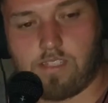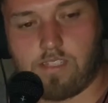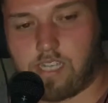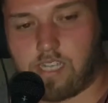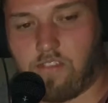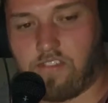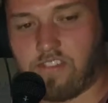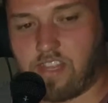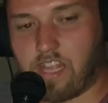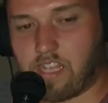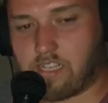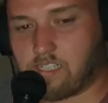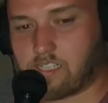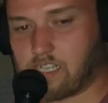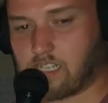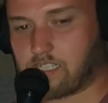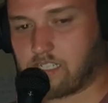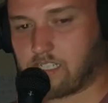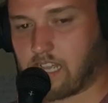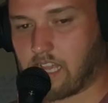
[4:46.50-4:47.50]
shoving that
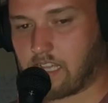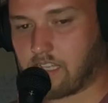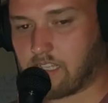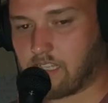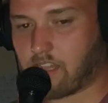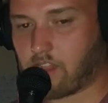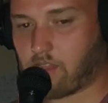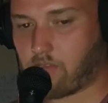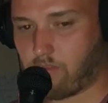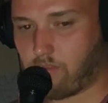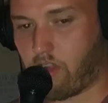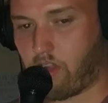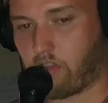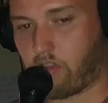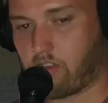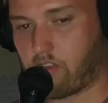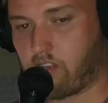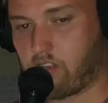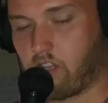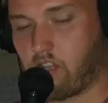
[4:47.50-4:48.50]
shit down your
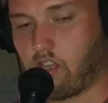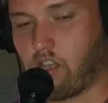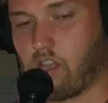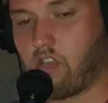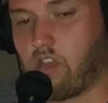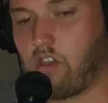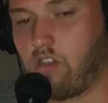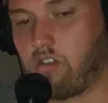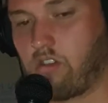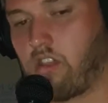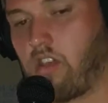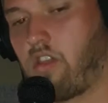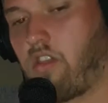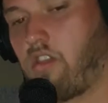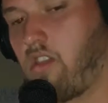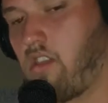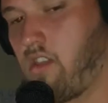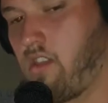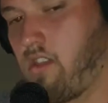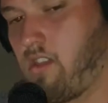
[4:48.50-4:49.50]
throat.
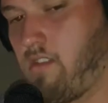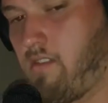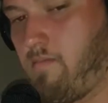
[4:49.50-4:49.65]
Although,